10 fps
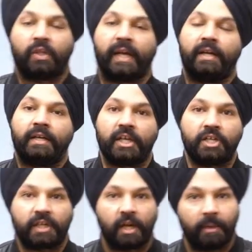Then
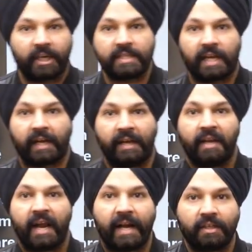digital buttons aa gaye.
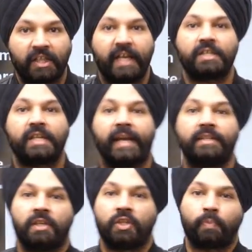And these
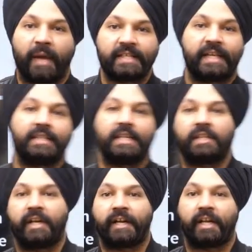days, SpaceX
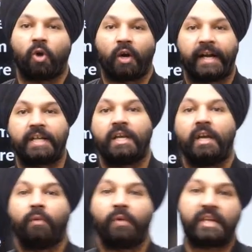is creating rockets
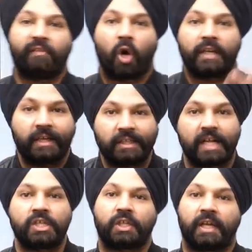which have got
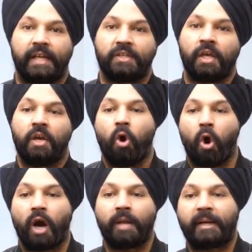touch screens.
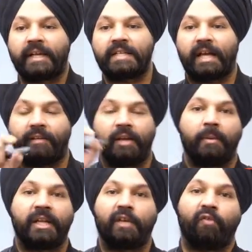All buttons are
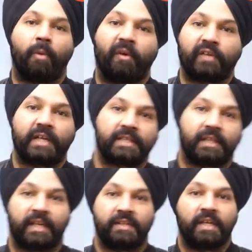available in the form of touch
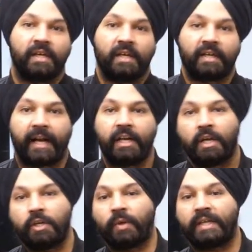screens,
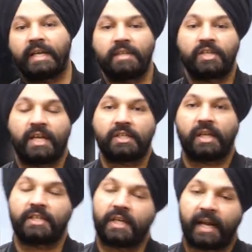right? You can just
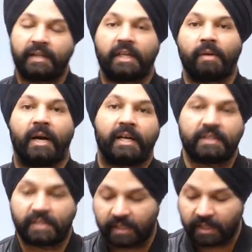touch it and the
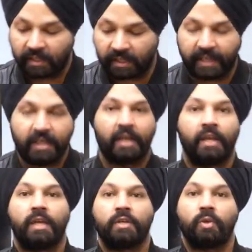command is there, right?
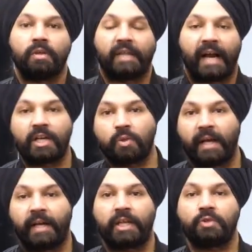So that's
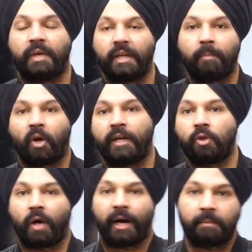why it is very
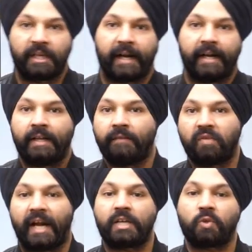important to upgrade.
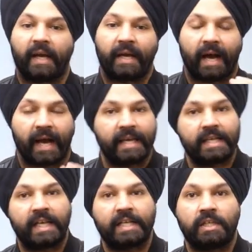That's why
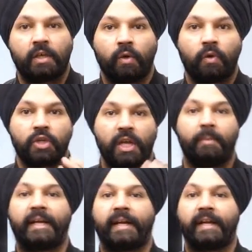ISS
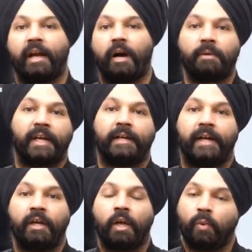shall be getting
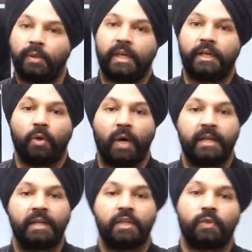upgraded with a
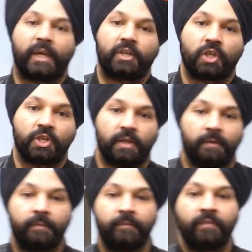newer space
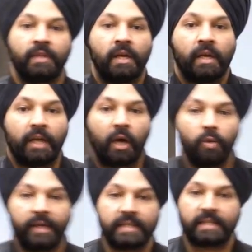station. Now
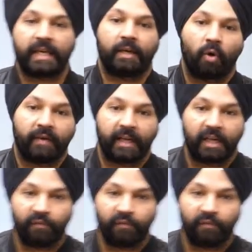you can see over